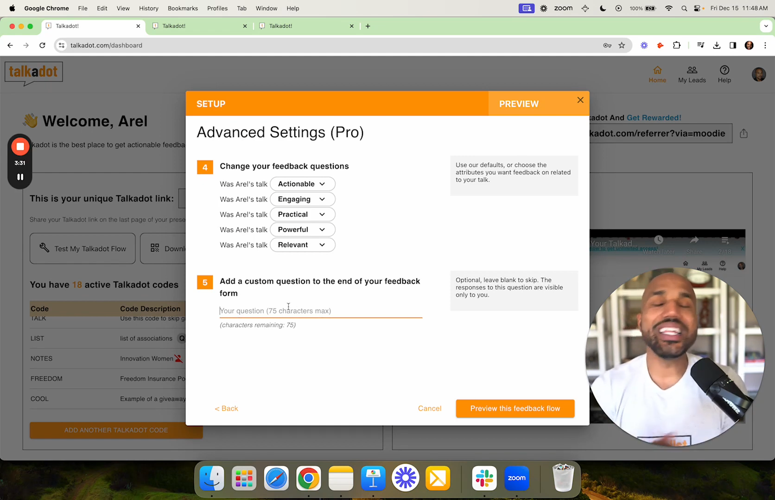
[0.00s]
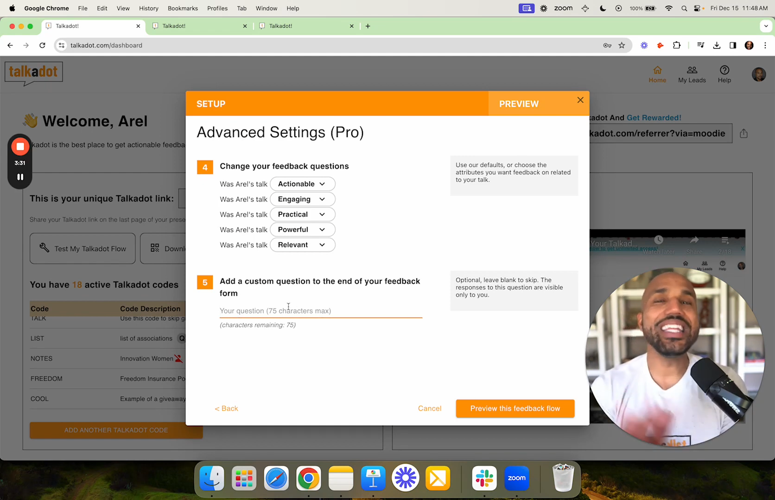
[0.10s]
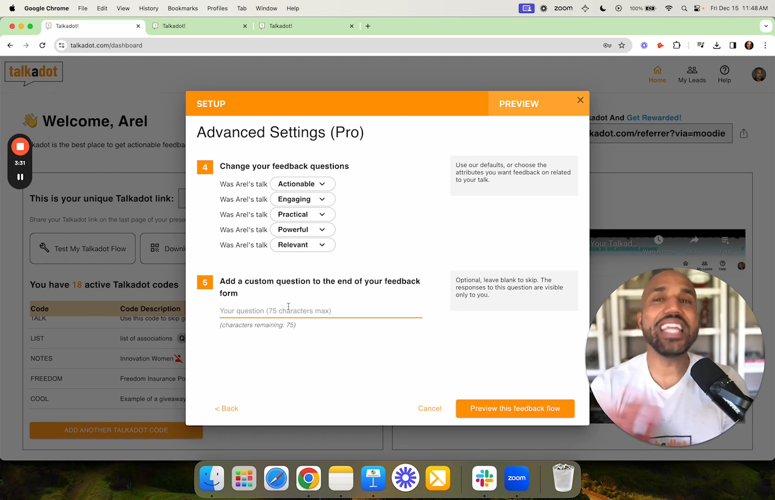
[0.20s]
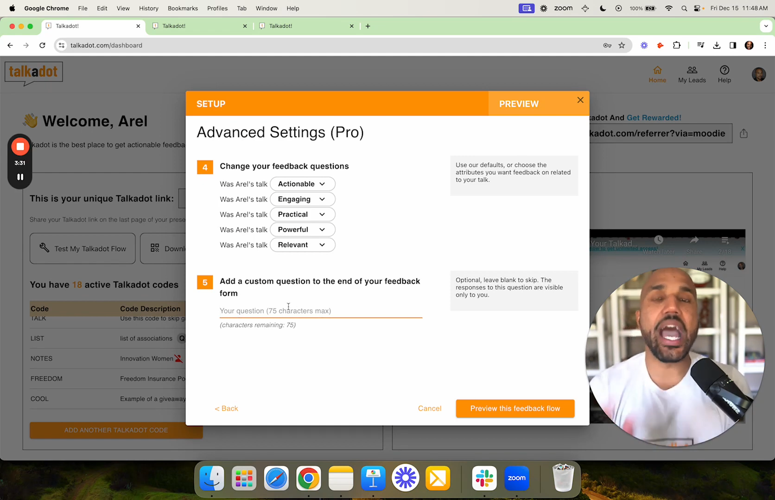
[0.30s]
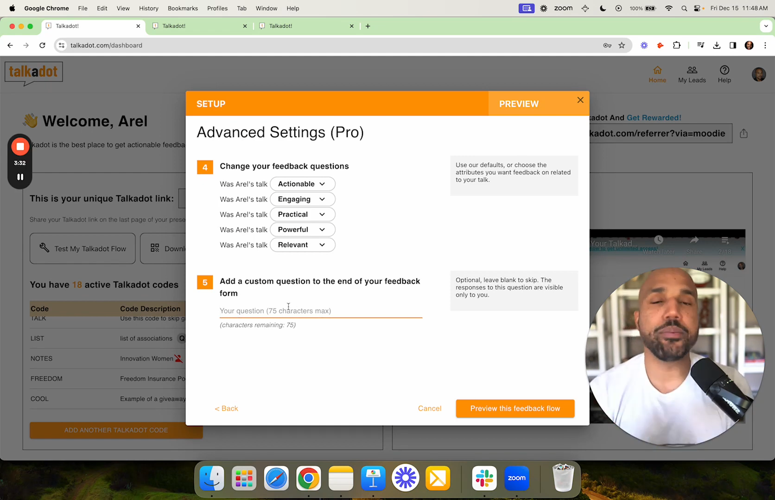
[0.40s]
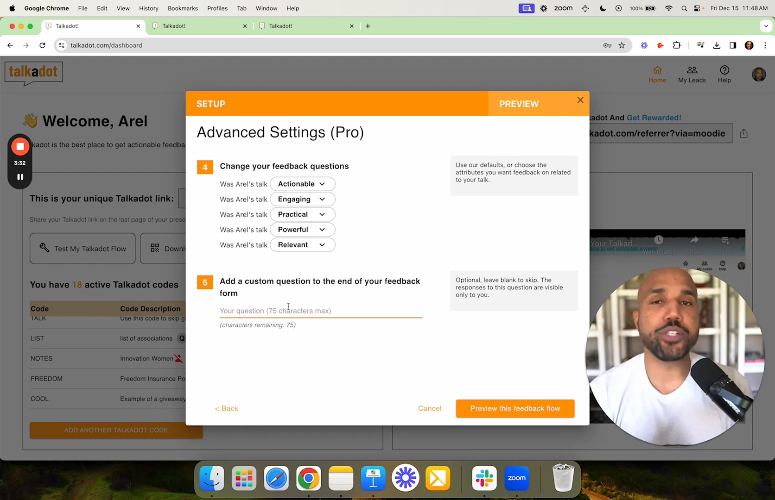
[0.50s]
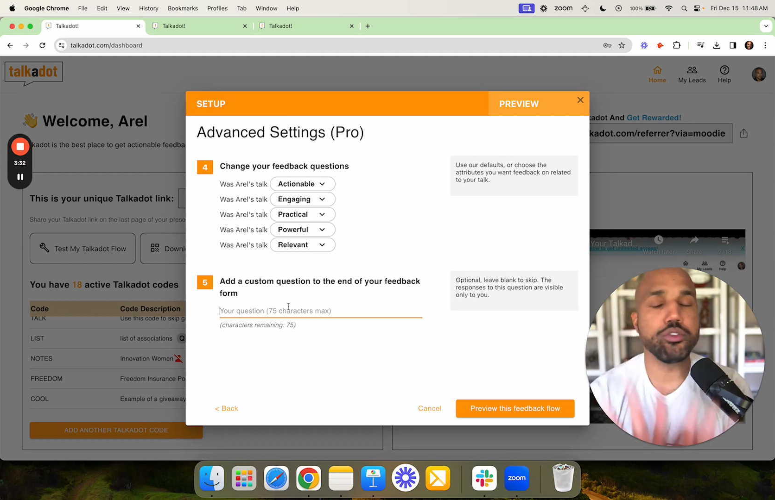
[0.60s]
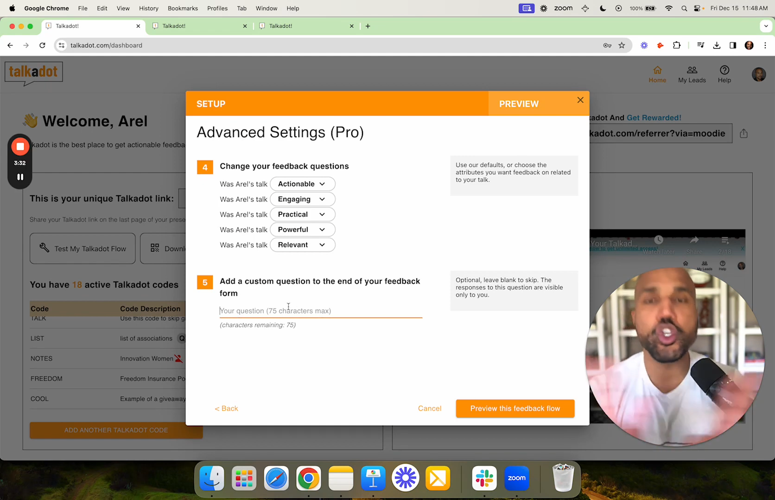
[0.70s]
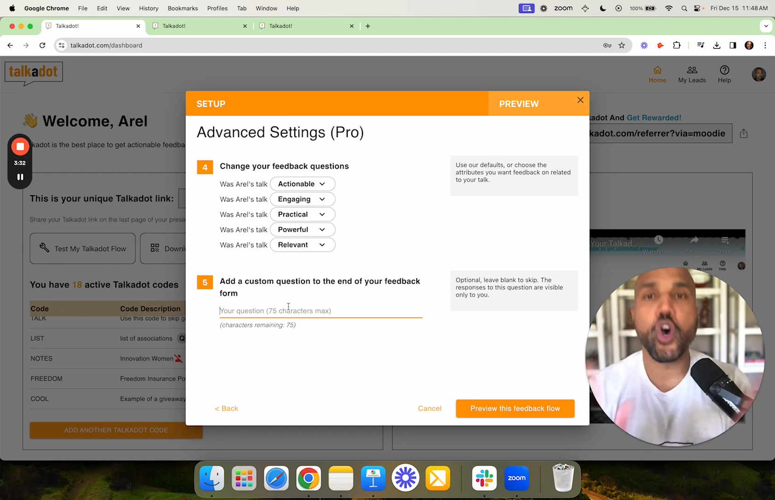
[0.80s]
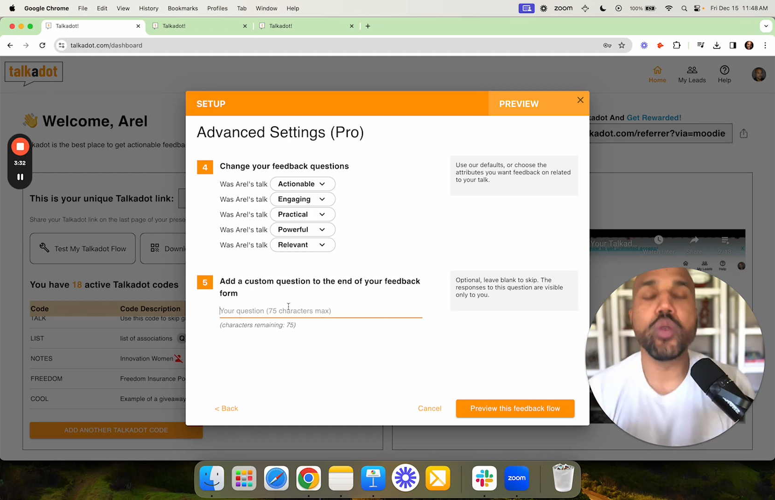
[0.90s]
optional,
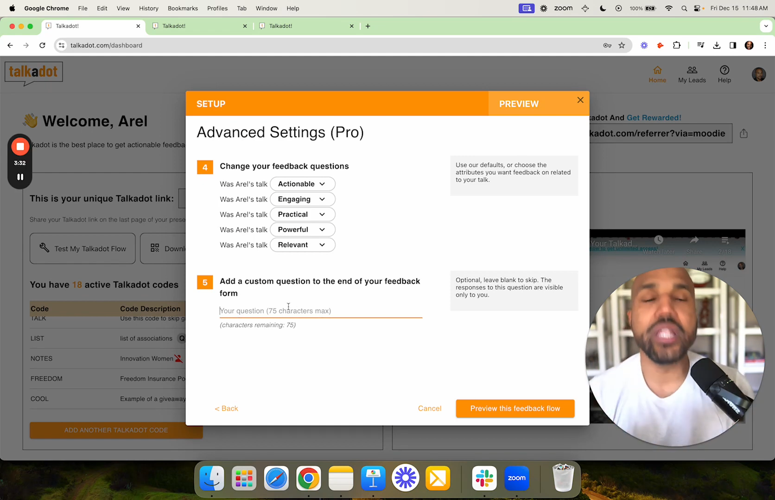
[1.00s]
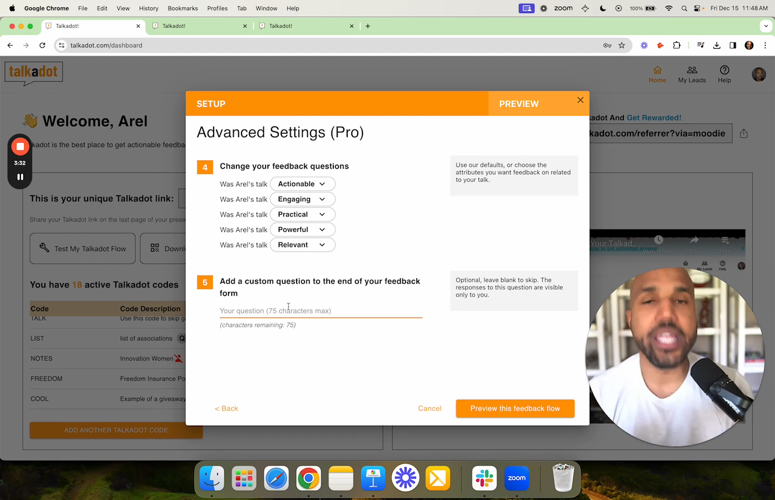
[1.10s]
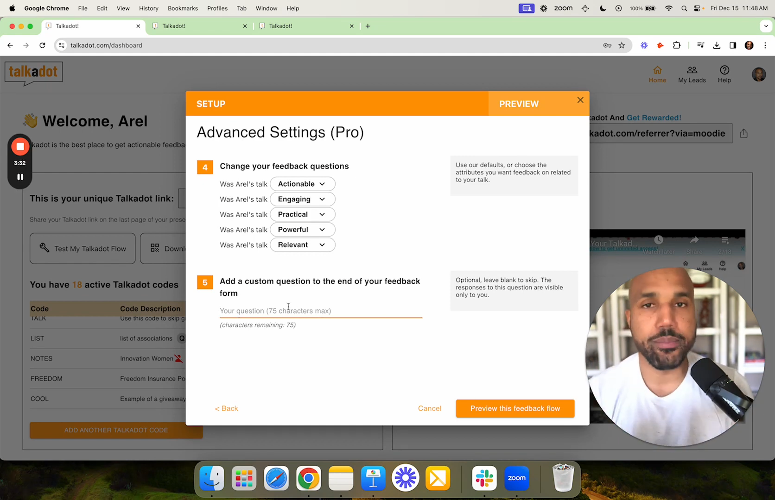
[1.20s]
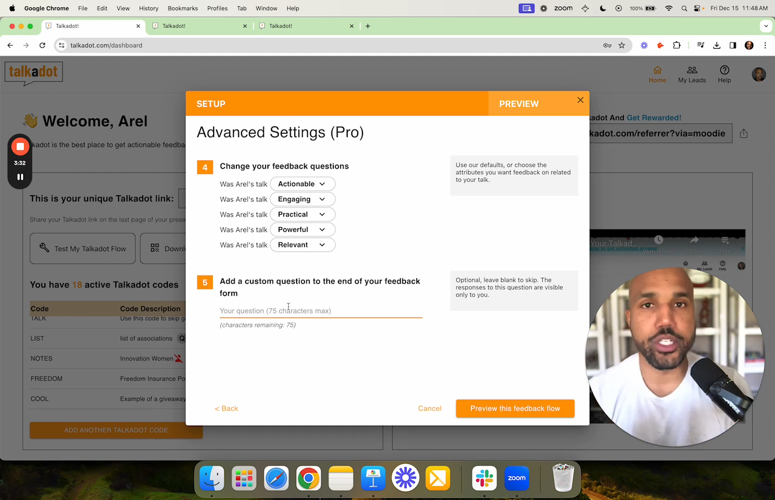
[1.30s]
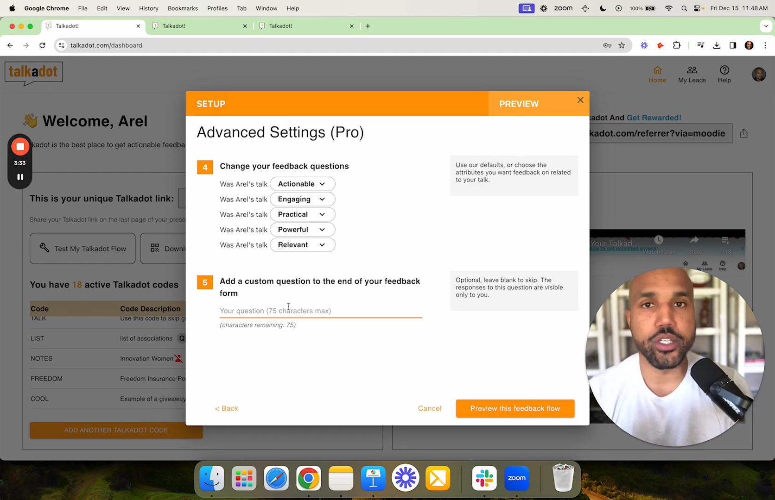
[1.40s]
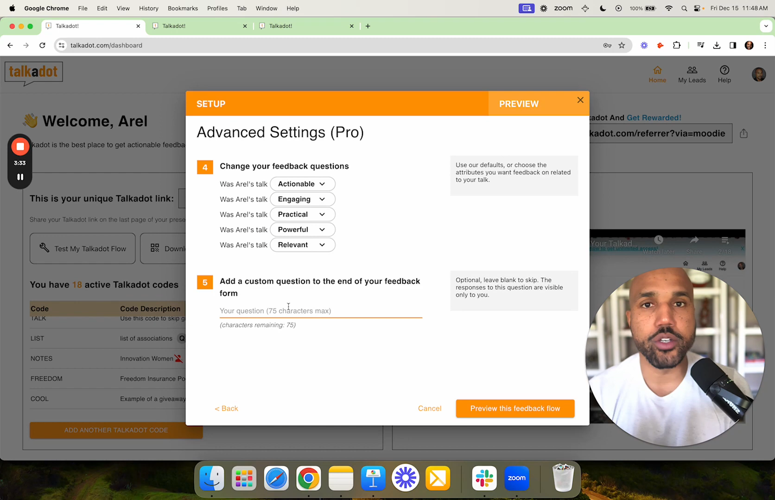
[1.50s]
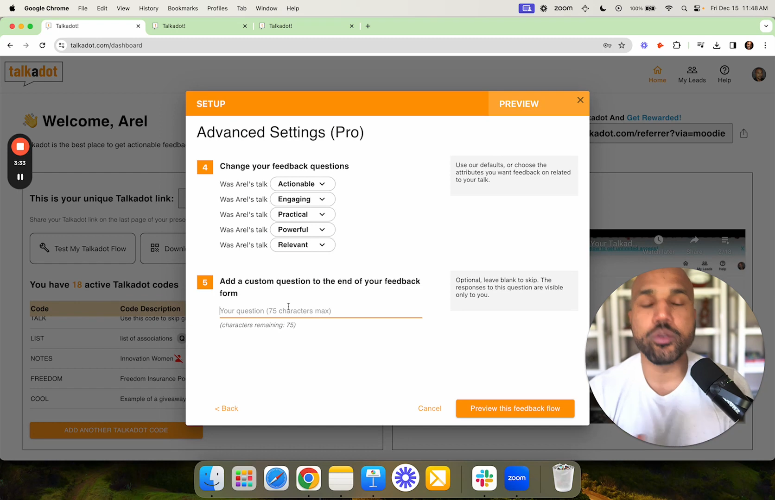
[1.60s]
totally up to you.